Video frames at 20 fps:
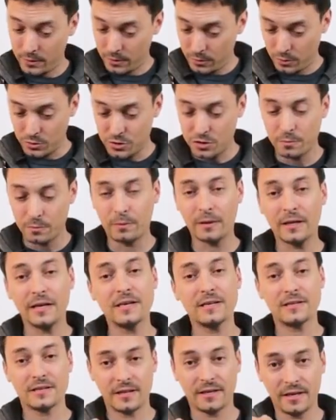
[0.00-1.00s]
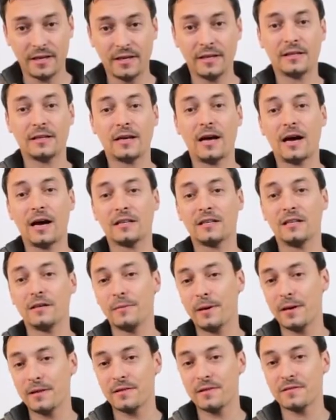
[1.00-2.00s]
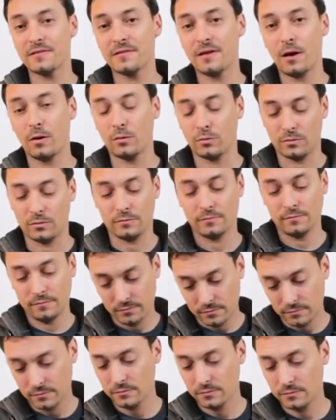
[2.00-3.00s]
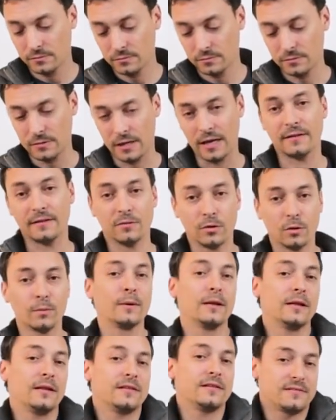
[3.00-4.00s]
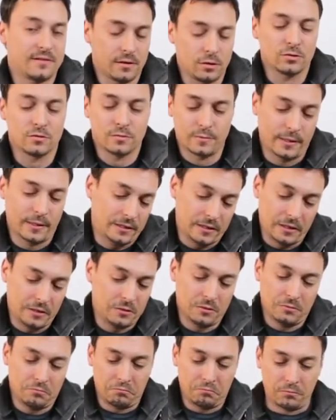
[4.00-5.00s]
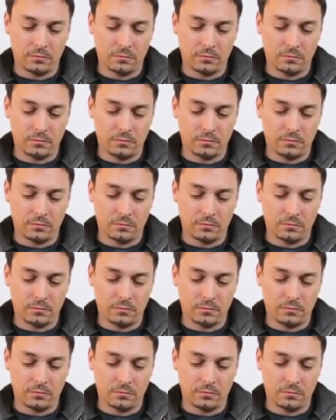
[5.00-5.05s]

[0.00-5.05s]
would you please hit activate the sound? And normally the second spectator